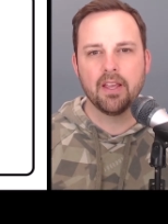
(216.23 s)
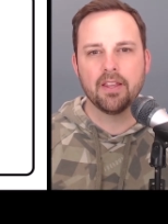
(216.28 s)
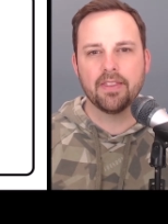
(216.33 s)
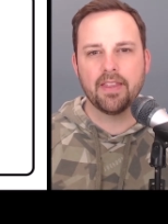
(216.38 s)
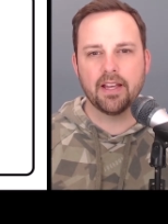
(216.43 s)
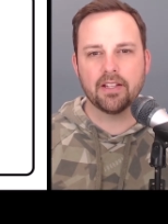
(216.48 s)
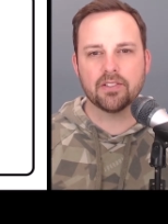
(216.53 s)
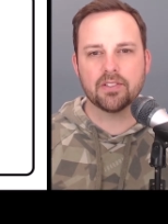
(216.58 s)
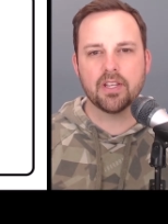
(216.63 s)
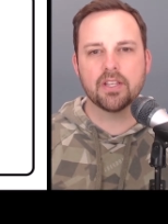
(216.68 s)

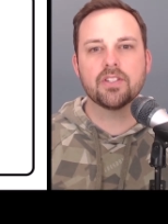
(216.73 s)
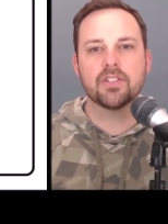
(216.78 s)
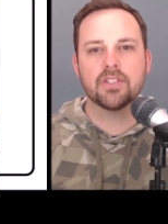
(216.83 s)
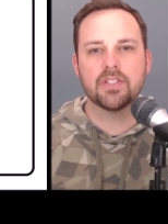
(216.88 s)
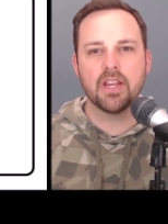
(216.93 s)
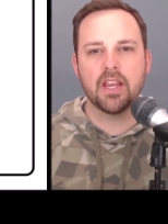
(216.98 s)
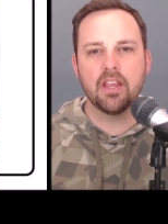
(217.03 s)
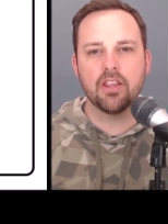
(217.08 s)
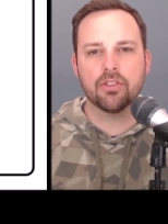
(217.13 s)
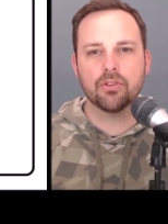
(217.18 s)
That's
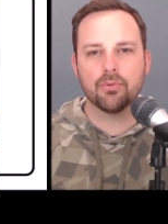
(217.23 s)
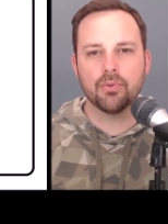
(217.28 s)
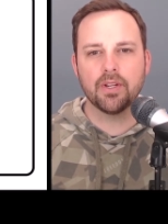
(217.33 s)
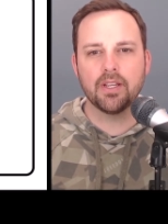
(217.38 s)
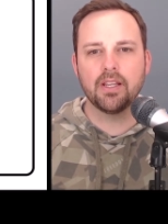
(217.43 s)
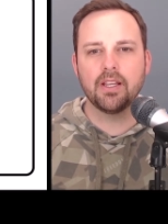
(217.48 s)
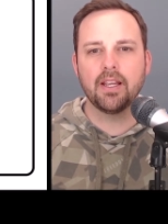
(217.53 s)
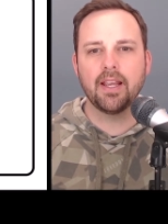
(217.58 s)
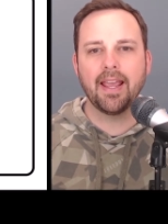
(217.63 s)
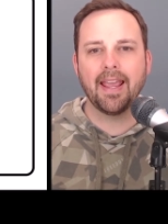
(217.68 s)

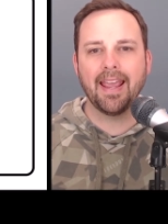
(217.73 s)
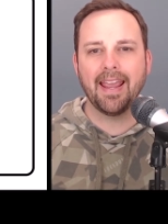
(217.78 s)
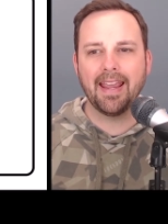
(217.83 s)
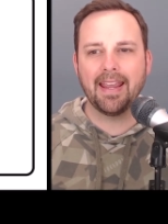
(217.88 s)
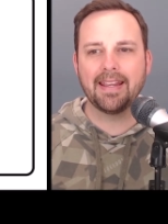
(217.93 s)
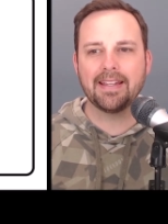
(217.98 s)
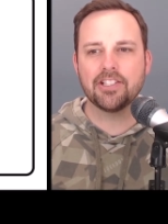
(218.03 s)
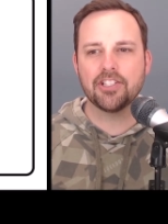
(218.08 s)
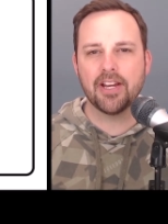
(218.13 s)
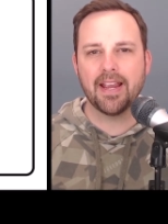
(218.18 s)

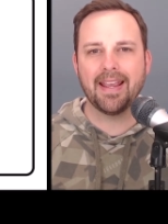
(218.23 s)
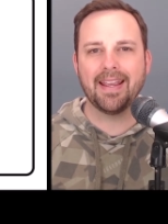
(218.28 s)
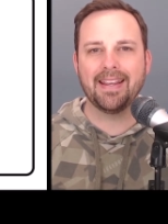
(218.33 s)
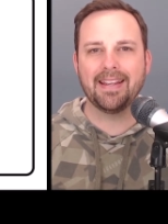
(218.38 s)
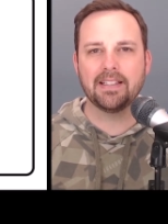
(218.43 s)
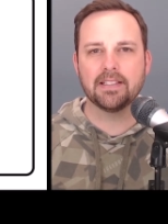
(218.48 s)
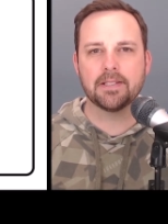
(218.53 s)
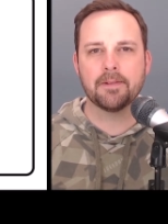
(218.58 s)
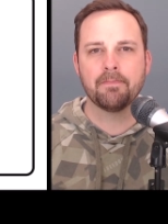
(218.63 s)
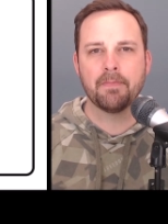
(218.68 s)

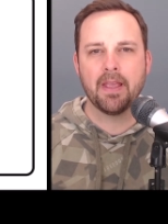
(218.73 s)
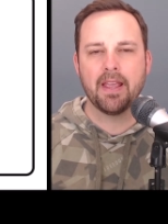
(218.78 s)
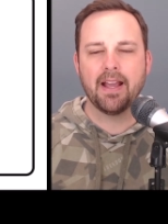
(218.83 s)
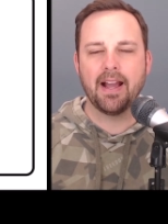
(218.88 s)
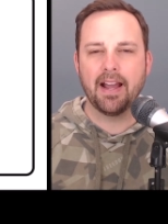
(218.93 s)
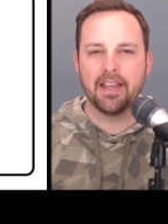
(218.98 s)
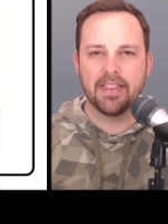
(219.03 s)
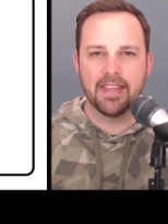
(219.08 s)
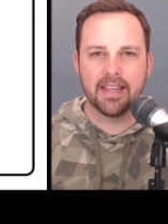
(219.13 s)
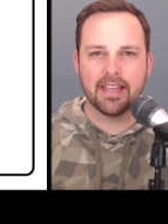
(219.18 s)
C3H8.
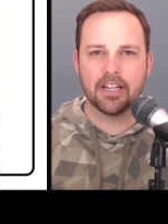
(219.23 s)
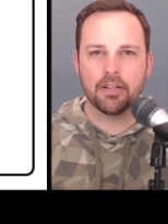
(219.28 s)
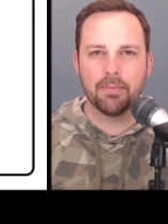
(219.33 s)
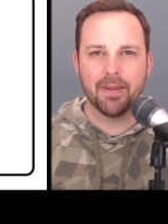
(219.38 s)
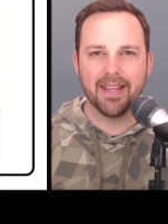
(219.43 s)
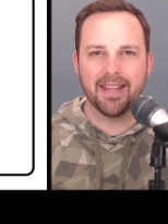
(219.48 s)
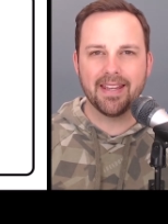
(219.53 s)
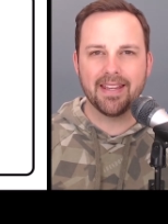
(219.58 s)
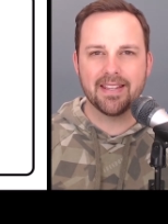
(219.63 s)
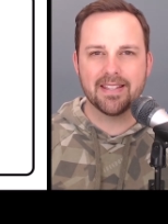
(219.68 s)
I think it'll
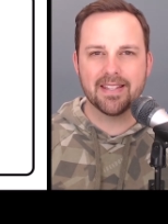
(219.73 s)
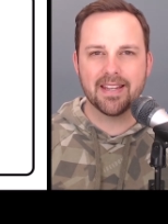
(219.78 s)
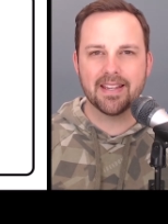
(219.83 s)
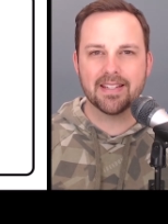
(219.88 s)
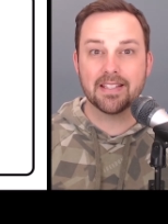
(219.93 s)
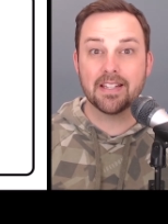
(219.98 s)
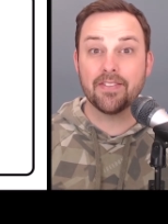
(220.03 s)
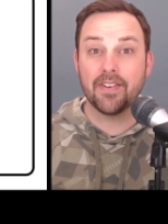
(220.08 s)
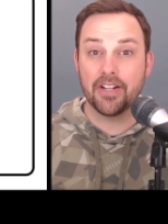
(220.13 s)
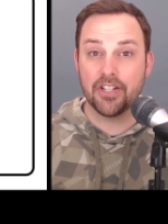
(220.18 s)
be
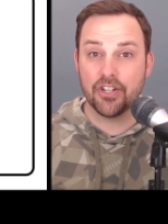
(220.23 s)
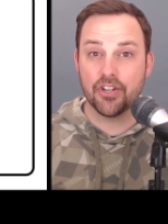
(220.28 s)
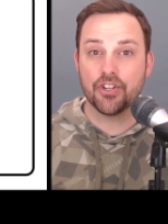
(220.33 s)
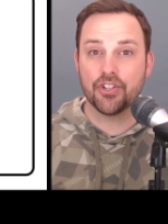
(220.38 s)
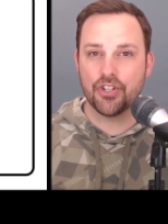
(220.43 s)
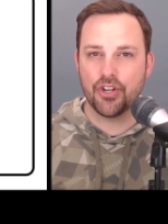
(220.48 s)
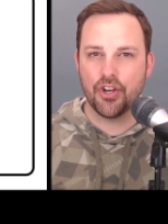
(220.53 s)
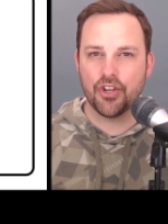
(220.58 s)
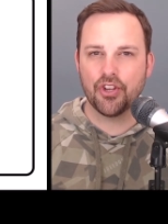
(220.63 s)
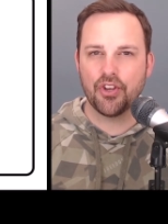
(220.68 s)
easiest if I just
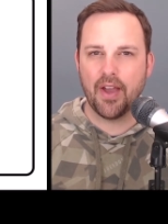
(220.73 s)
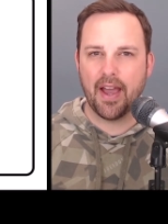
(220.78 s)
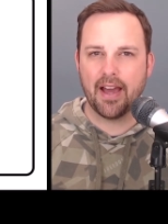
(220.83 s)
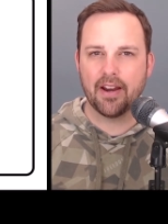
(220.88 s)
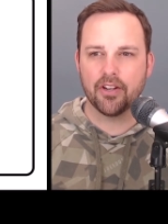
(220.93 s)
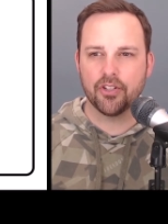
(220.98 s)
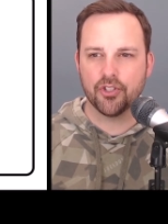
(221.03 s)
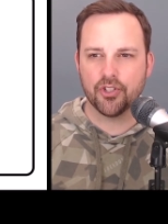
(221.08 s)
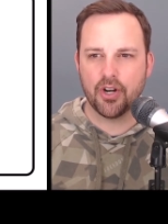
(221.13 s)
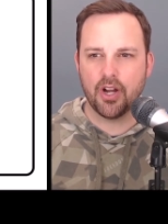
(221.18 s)
show you how
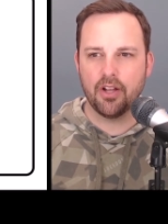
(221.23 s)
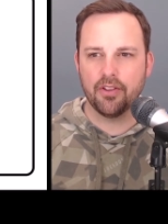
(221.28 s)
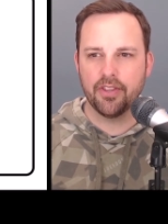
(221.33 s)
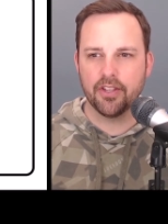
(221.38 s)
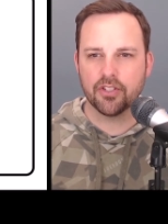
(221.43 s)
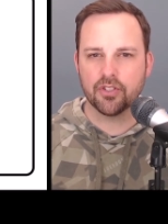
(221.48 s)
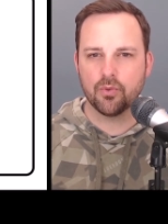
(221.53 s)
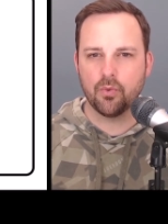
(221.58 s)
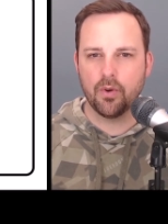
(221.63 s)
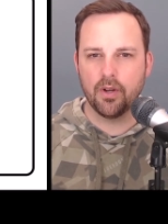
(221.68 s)
to draw
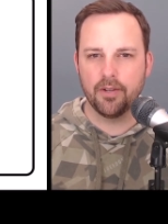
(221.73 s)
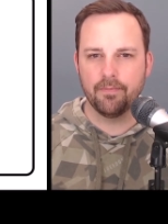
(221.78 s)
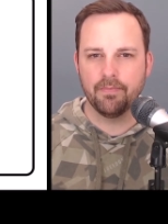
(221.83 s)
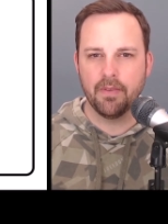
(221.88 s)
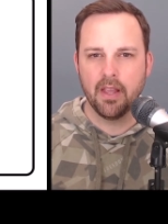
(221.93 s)
this one.